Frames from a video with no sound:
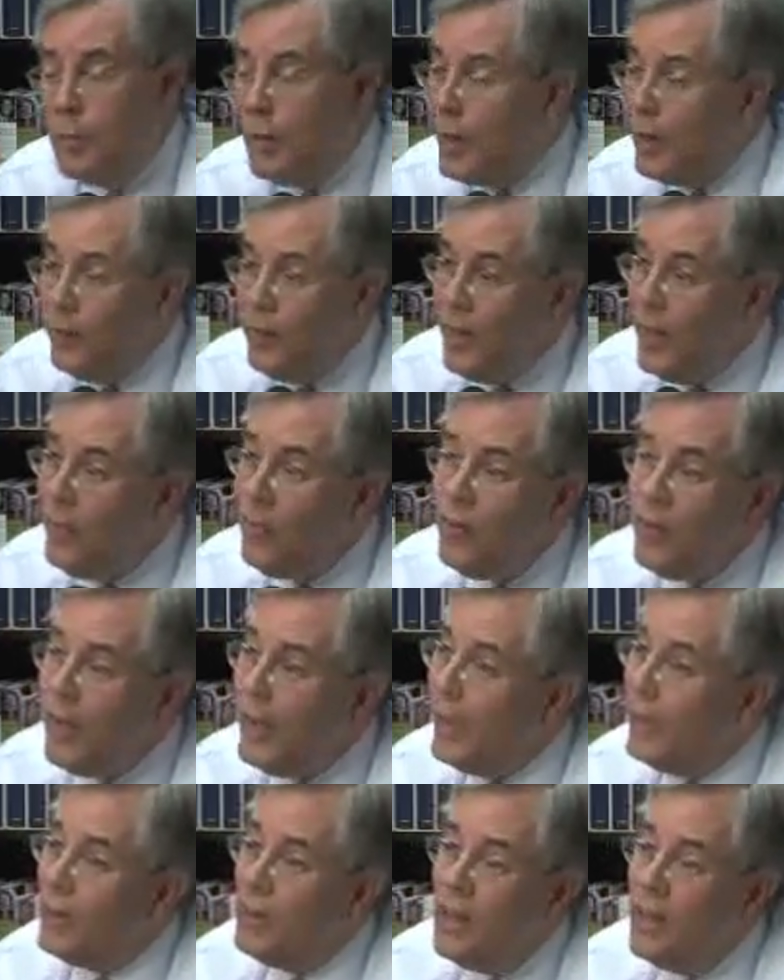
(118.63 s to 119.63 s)
But on the other
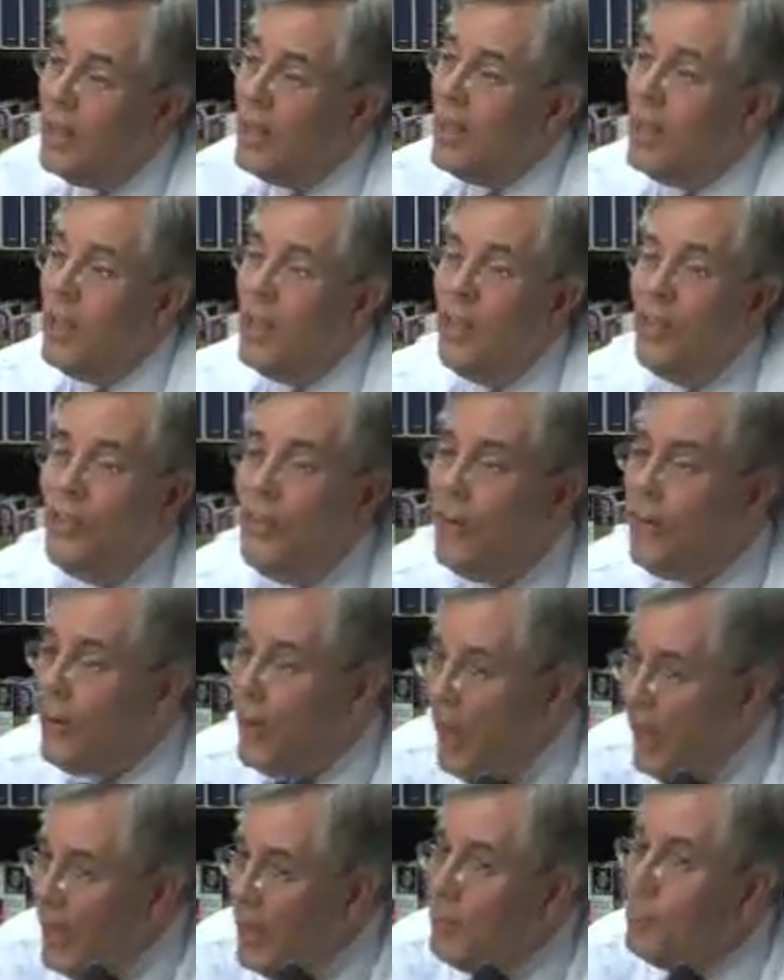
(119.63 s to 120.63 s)
hand, there
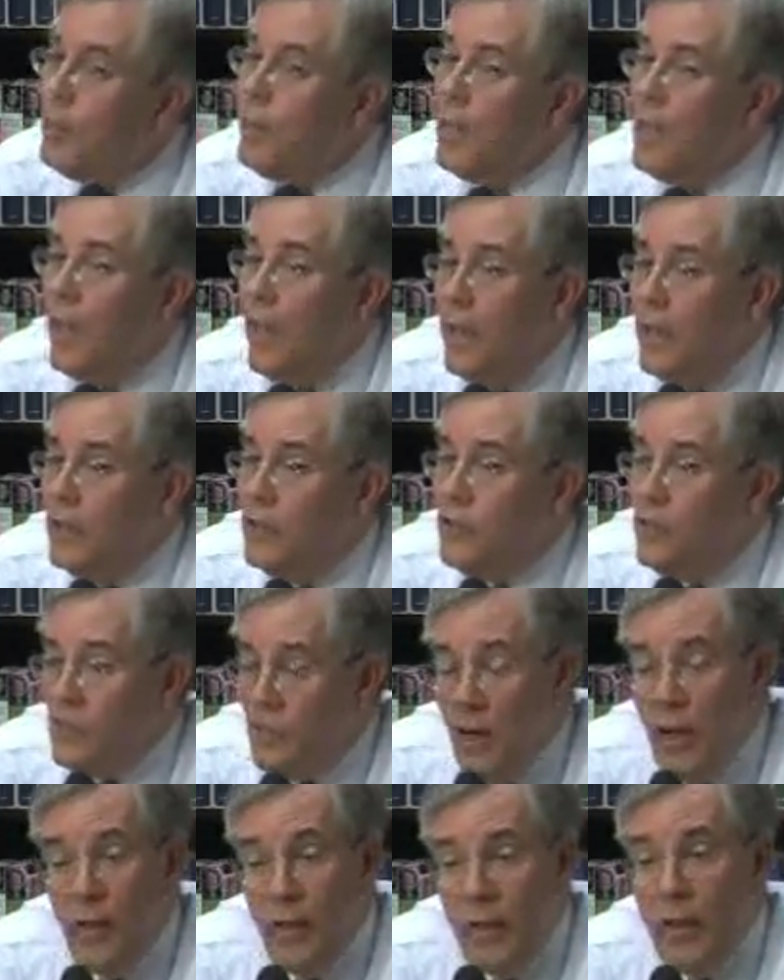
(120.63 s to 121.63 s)
can be cases,
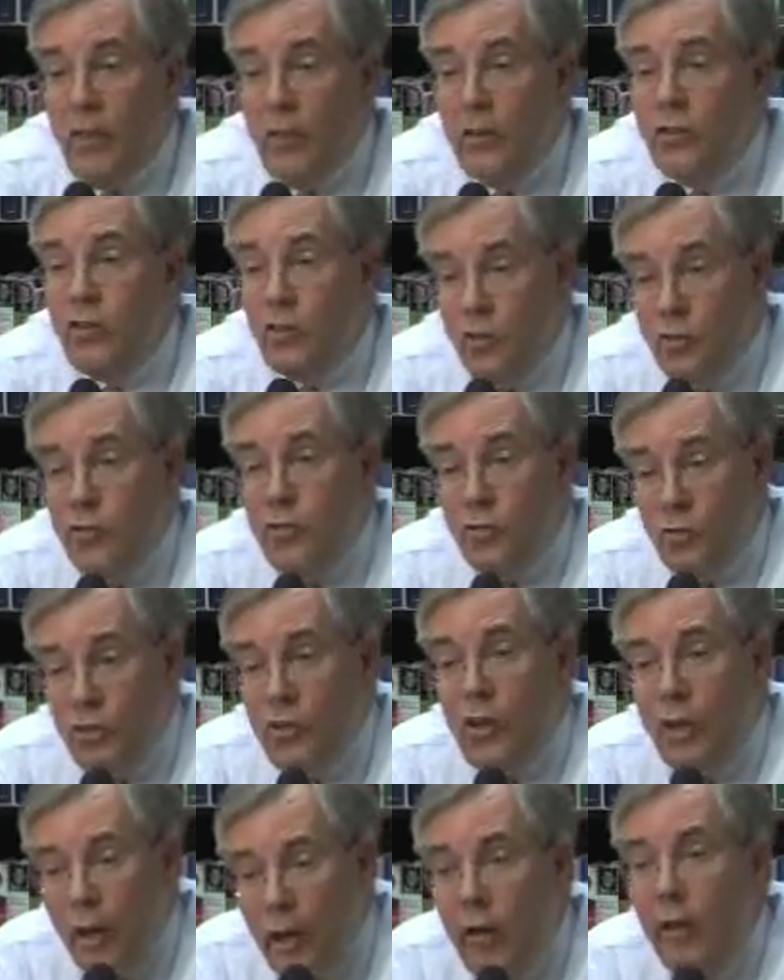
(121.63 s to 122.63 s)
and I think this is
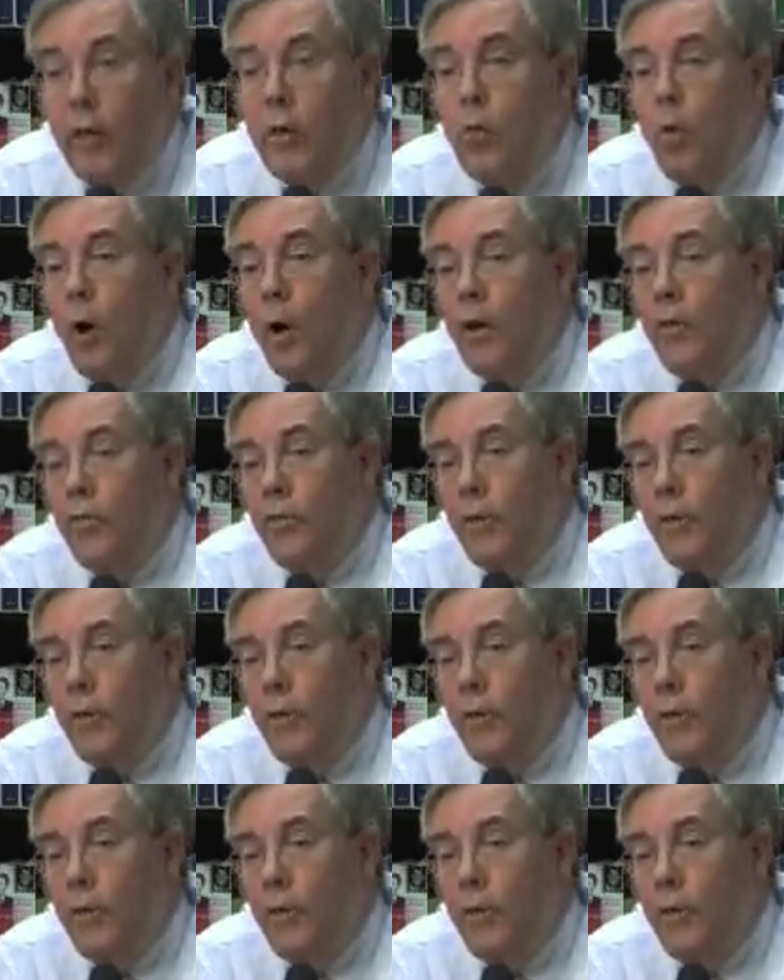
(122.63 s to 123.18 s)
clearly one of